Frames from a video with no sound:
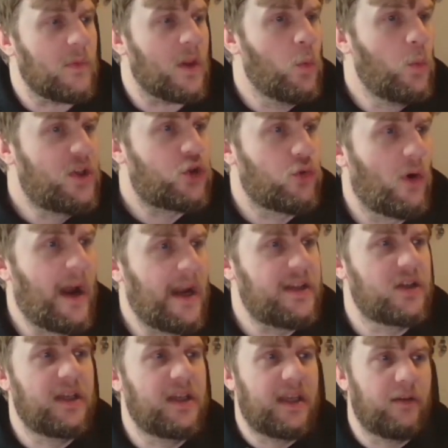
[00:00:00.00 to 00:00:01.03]
we try
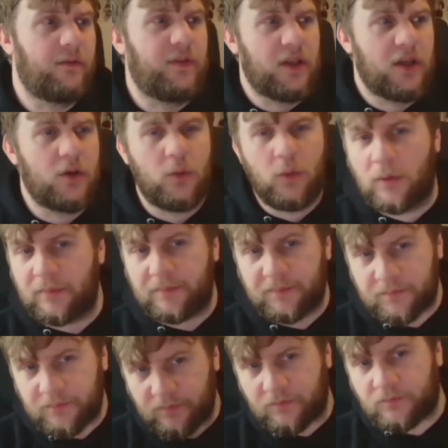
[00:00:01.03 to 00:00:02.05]
to give you
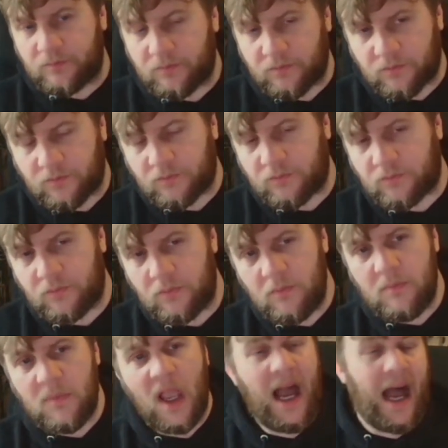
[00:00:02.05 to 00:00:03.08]

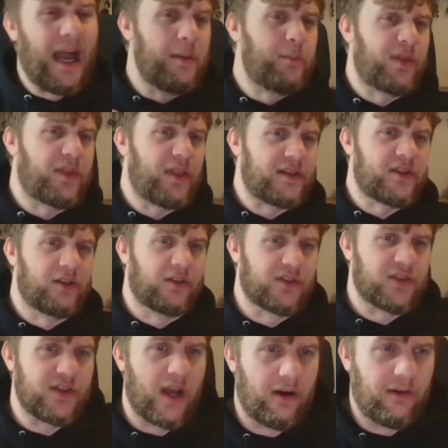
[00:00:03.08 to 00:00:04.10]
a hypothetical
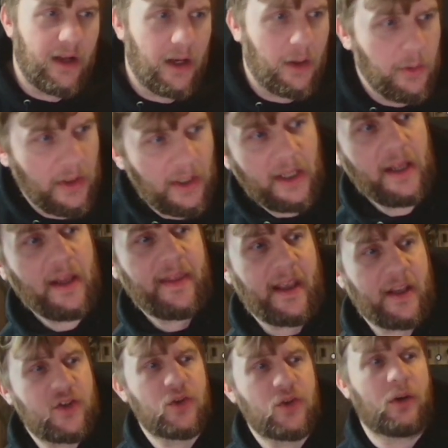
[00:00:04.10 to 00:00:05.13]
scenario
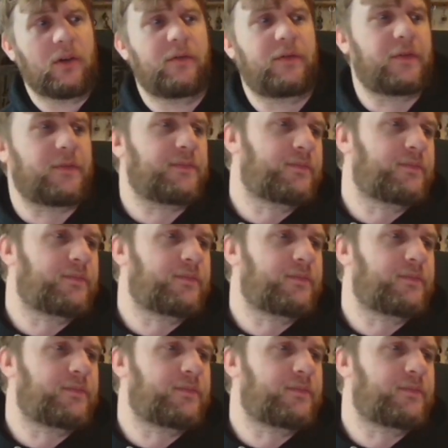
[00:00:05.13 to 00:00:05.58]
that sort of